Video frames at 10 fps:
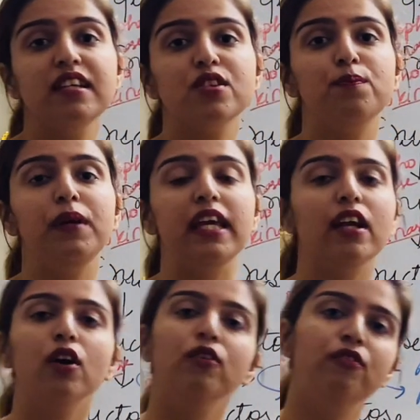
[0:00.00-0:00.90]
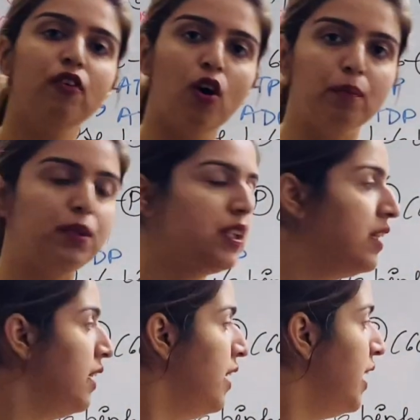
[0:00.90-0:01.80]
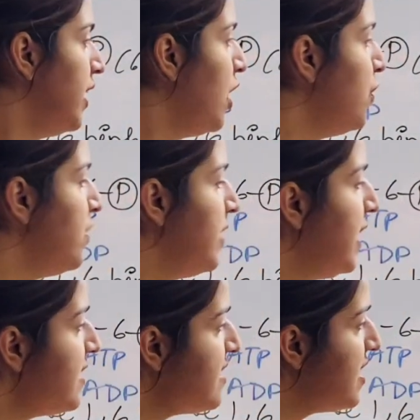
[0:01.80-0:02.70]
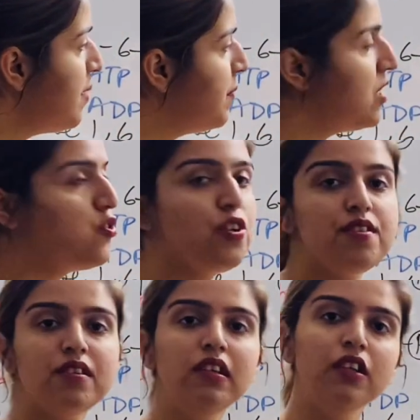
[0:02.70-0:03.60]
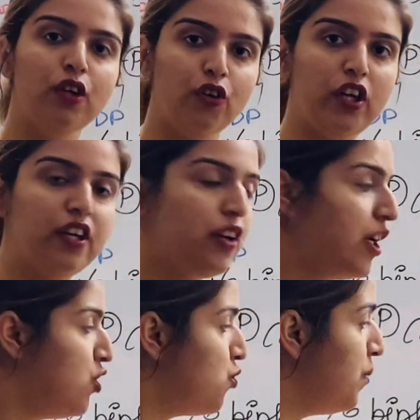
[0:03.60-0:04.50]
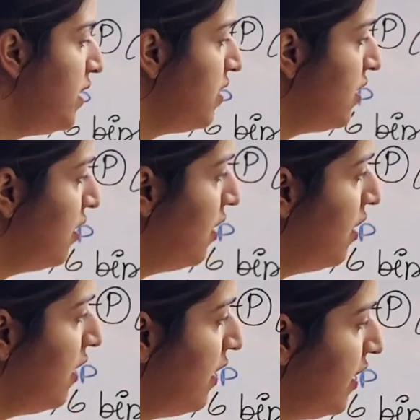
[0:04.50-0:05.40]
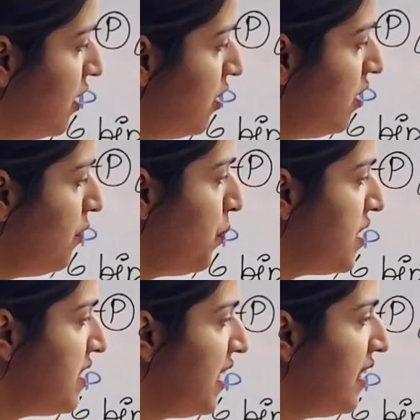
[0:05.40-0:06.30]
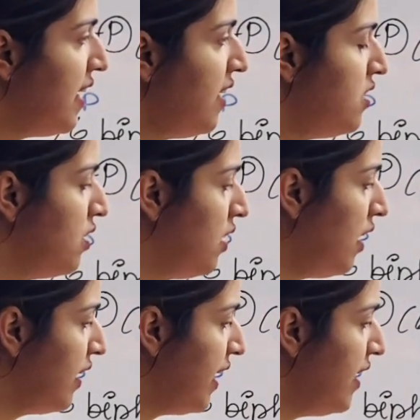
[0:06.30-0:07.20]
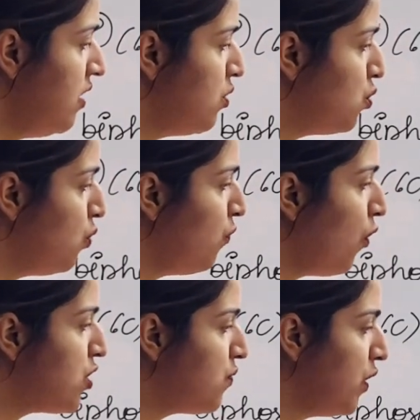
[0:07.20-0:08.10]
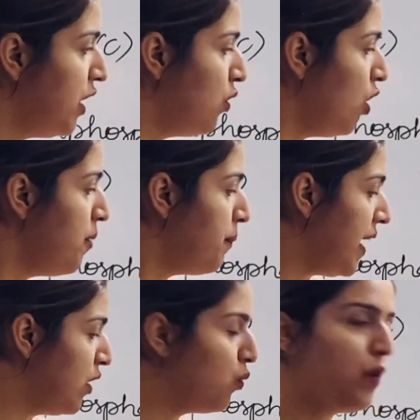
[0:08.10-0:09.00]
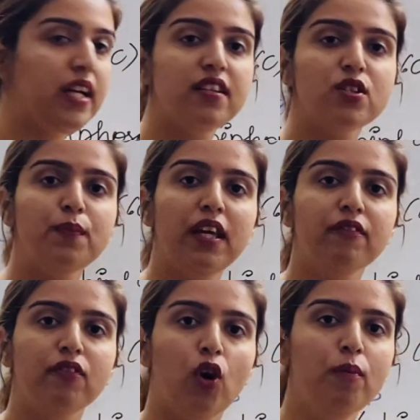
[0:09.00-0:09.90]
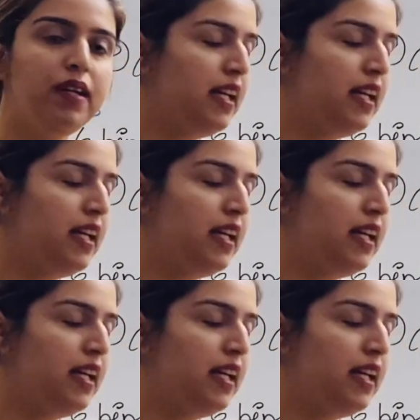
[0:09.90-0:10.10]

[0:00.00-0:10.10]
is being formed. Now in the next step, there's just a rearrangement. Here we see that again 2-phosphoenol pyruvate is being formed,